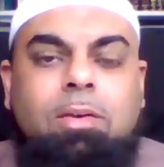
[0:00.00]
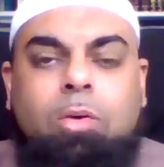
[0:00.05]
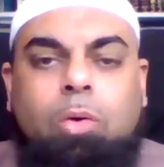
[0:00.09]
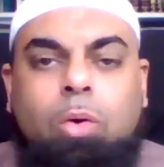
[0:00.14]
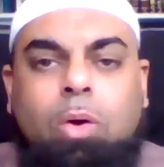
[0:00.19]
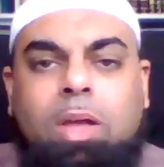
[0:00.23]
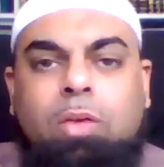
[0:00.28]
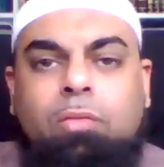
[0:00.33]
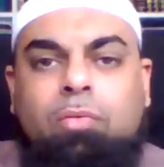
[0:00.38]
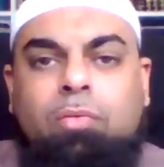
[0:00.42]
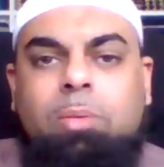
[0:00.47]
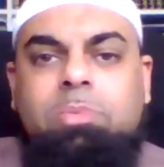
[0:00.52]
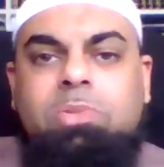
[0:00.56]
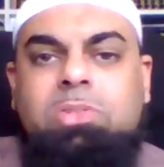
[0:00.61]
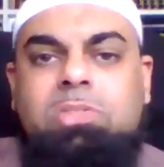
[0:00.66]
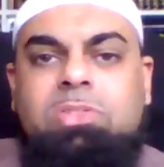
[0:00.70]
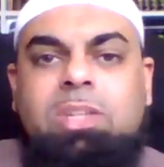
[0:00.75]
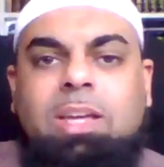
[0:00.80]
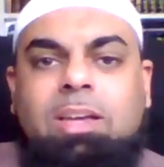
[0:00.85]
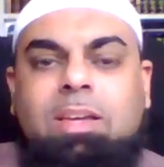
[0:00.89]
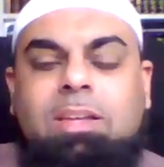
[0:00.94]
going from
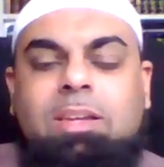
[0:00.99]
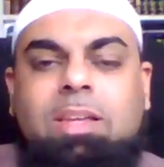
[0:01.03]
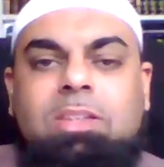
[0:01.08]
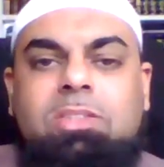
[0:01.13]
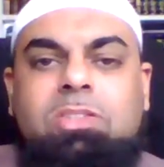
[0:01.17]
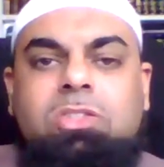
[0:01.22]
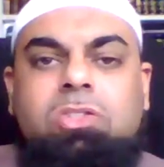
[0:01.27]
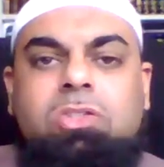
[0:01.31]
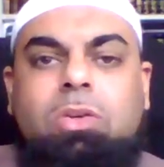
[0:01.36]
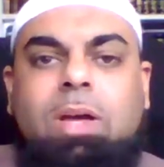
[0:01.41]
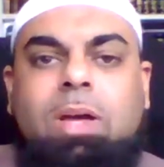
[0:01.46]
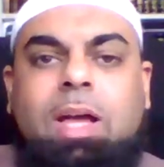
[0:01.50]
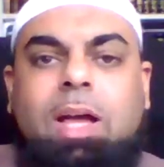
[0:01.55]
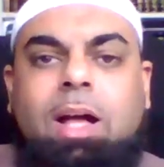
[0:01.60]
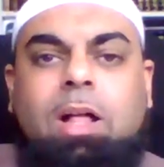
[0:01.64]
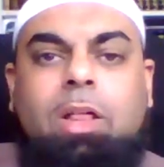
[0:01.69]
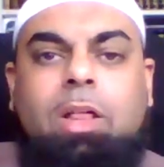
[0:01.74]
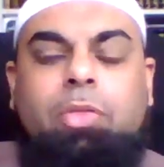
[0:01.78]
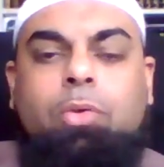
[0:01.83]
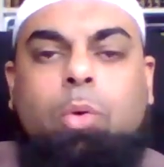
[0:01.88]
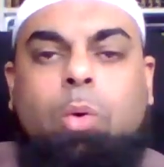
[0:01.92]
sickness to
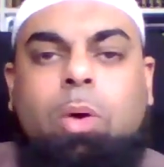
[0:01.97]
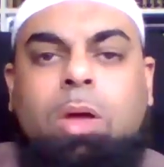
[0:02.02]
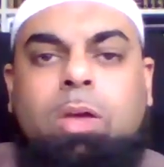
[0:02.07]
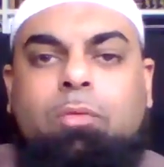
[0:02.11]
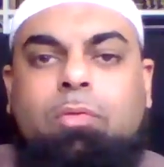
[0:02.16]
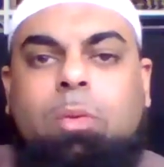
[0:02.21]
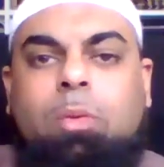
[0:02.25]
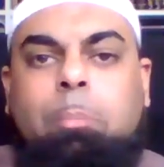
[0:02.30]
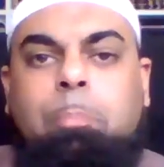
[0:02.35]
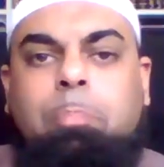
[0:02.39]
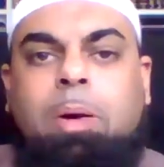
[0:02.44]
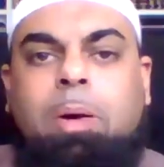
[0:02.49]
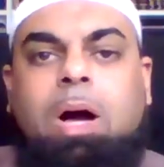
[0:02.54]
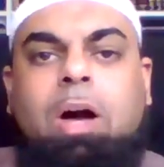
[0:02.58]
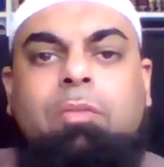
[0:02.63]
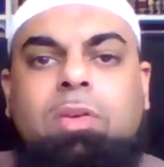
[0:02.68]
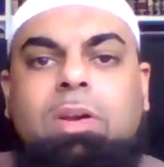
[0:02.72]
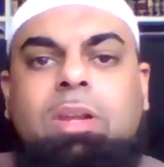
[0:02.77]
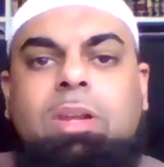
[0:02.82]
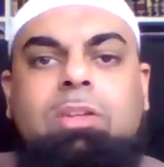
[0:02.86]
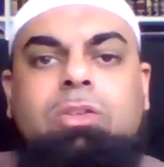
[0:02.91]
health, going from
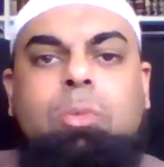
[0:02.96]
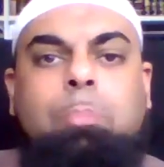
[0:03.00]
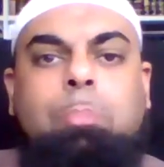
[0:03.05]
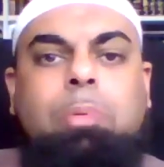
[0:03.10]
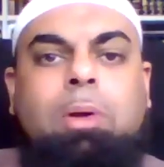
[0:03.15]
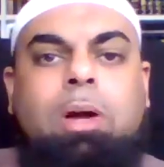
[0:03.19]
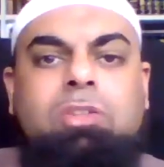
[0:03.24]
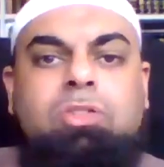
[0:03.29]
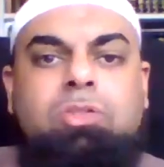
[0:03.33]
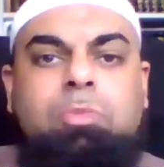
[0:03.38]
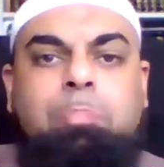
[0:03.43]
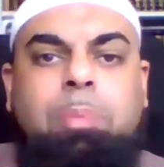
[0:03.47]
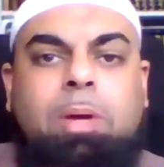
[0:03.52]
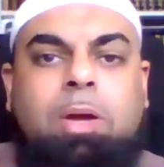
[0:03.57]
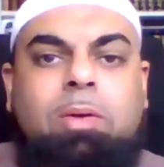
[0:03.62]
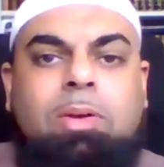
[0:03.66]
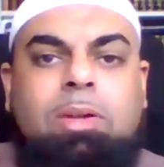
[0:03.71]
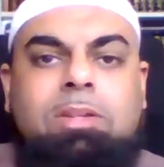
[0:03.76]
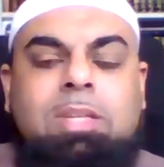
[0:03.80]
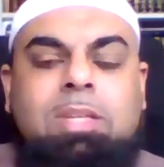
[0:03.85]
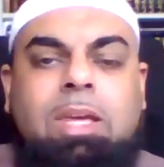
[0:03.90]
poverty to
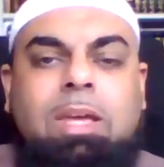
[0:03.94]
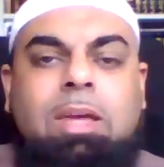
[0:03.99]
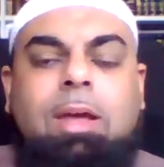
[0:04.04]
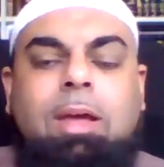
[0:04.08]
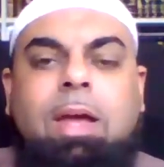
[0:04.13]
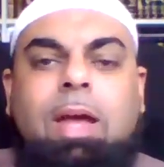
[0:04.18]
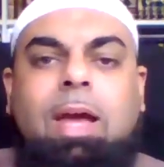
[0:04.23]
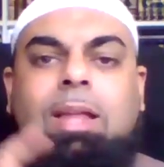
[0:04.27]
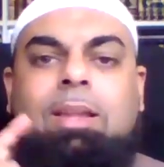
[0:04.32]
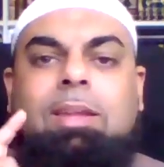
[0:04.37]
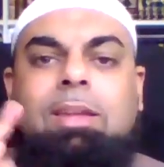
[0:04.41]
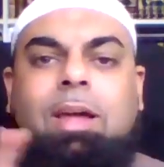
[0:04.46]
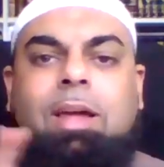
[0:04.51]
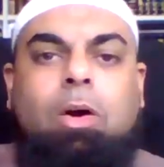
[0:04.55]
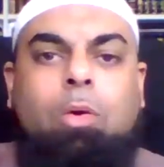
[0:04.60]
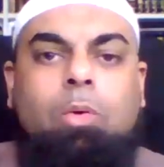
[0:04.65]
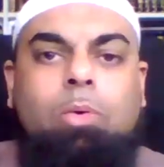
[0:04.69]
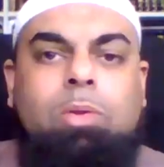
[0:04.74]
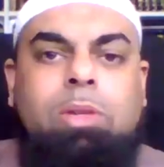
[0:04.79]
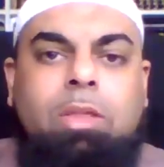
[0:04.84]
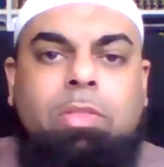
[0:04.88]
prosperity, and not
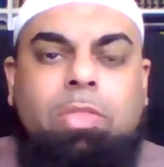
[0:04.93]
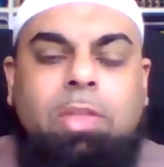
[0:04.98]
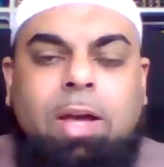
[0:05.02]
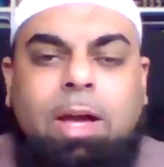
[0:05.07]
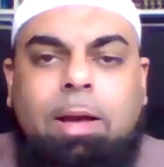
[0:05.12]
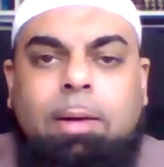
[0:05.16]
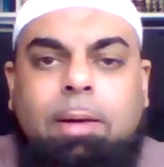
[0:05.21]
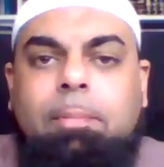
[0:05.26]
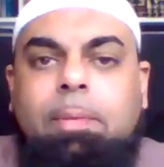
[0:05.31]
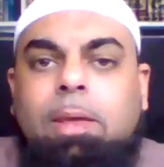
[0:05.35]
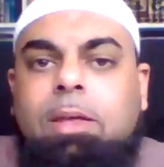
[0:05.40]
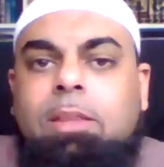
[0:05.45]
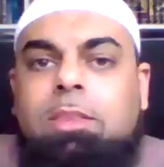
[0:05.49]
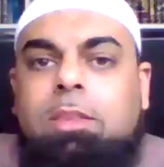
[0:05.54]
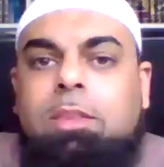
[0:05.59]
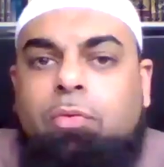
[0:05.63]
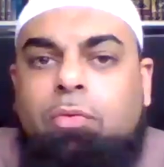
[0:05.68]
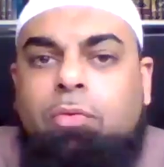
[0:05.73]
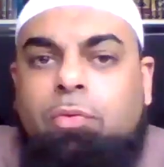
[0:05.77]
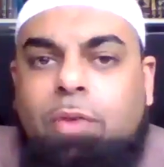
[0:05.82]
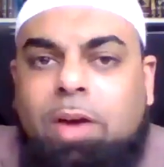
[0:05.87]
only that,
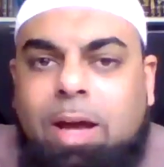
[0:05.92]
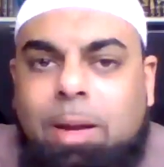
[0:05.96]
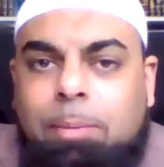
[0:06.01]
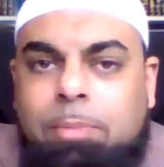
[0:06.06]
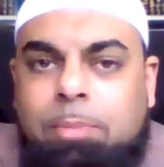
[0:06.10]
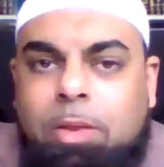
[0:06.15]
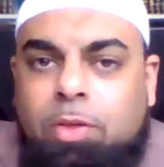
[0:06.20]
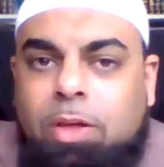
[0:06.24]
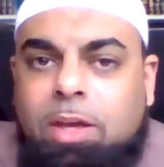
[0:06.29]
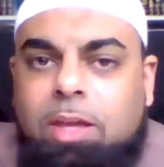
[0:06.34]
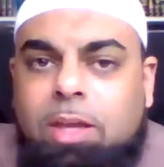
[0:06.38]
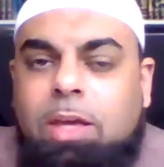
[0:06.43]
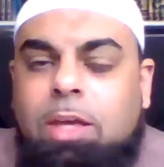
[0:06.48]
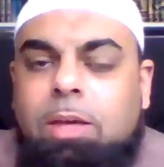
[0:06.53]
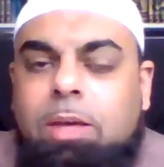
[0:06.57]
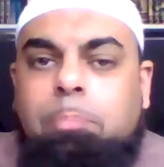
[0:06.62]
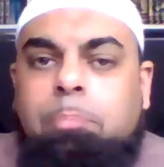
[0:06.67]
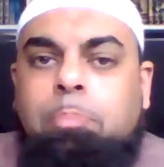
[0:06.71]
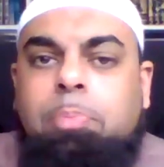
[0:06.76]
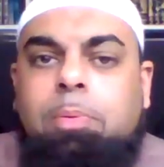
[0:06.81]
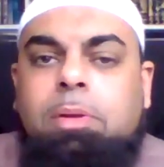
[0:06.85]
the family that
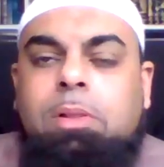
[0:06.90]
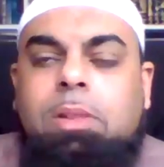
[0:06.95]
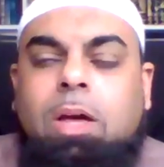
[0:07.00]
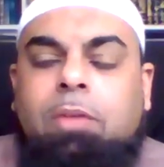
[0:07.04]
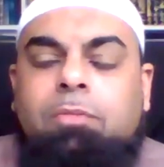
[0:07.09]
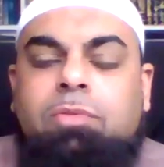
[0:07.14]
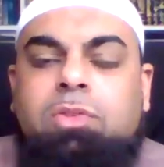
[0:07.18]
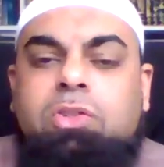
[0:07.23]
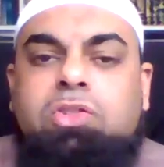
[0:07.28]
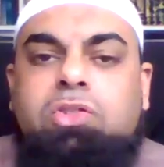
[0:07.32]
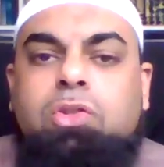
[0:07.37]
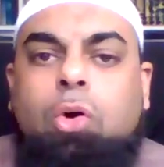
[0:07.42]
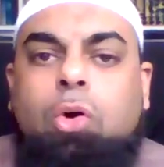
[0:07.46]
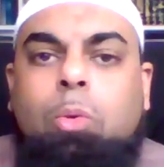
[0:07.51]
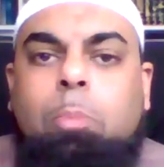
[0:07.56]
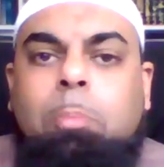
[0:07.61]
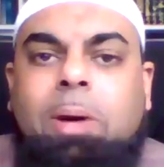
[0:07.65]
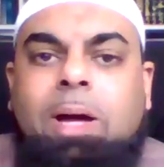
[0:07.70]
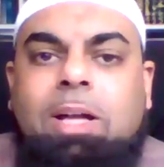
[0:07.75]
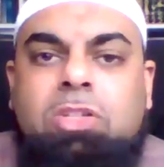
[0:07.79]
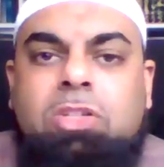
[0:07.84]
he loved so
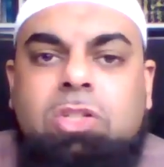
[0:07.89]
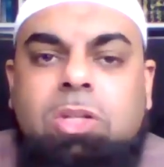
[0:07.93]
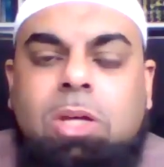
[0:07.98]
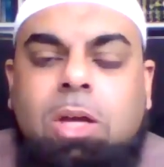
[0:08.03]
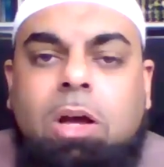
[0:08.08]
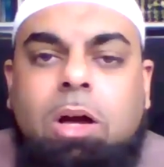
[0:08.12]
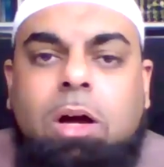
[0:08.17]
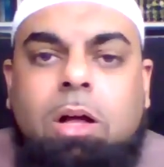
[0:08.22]
much.